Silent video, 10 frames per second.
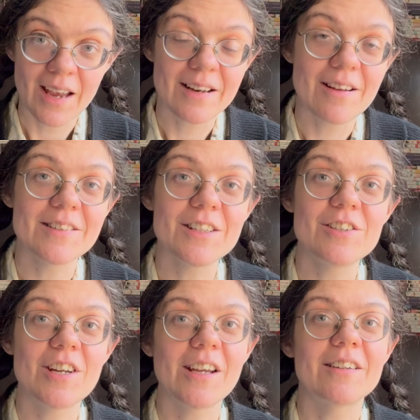and on
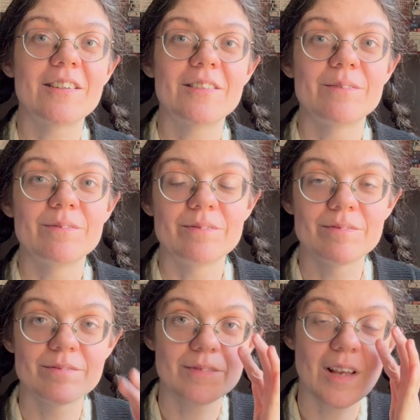this channel
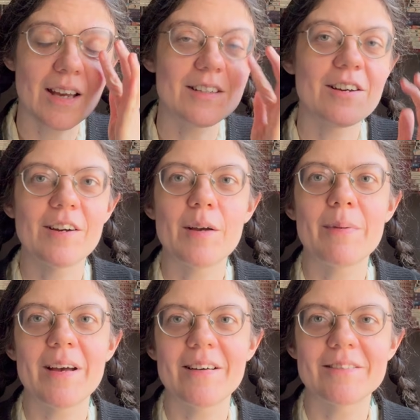I talk
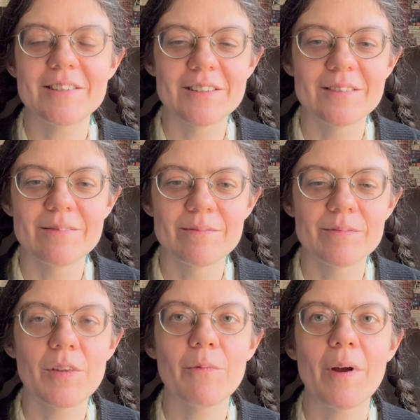about
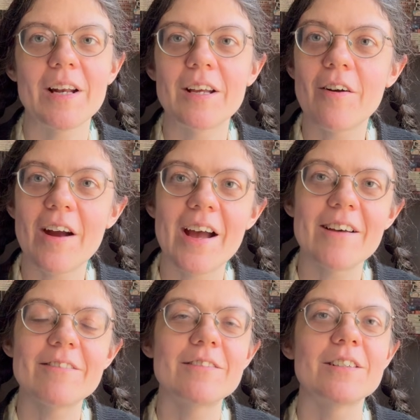the writing
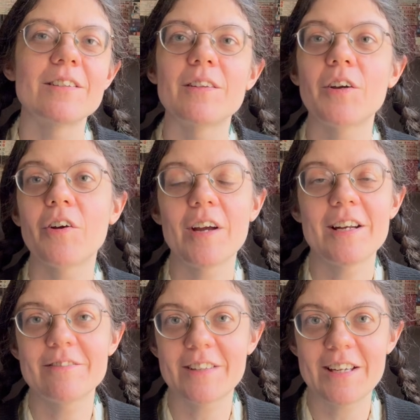craft, the
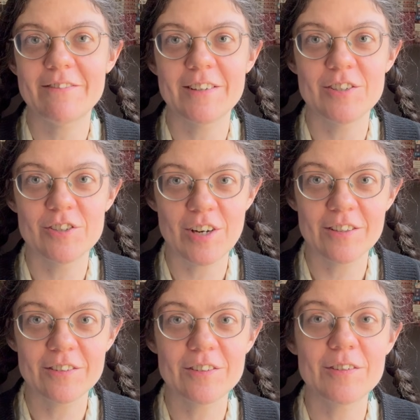creative life in
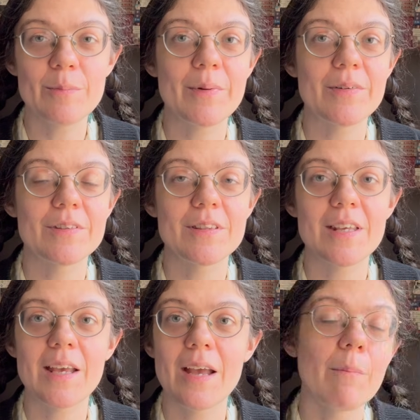general, both
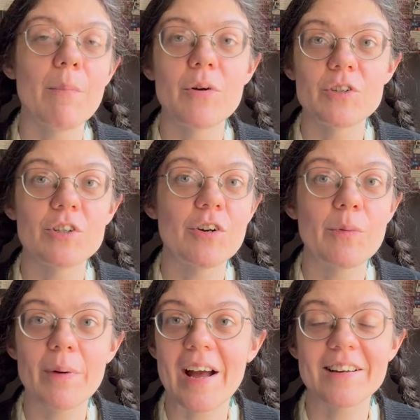the
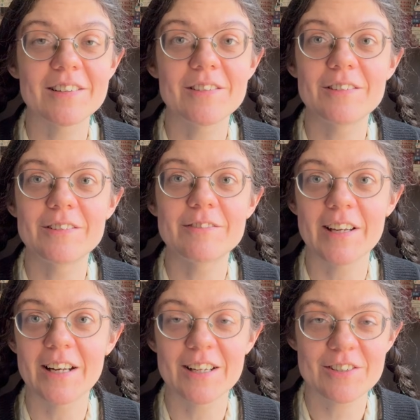emotional, practical,
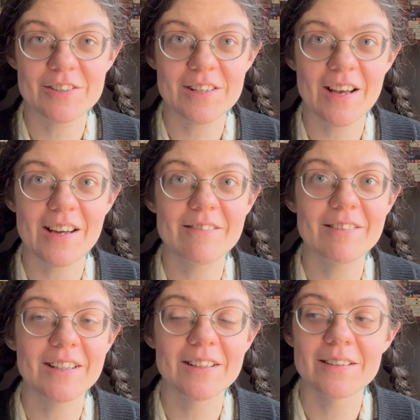financial side of
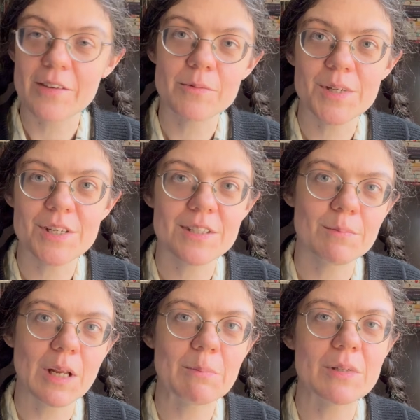it, as well as
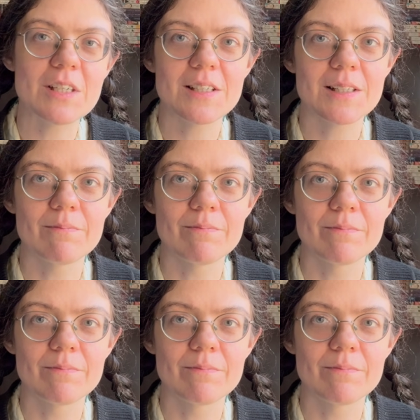sometimes just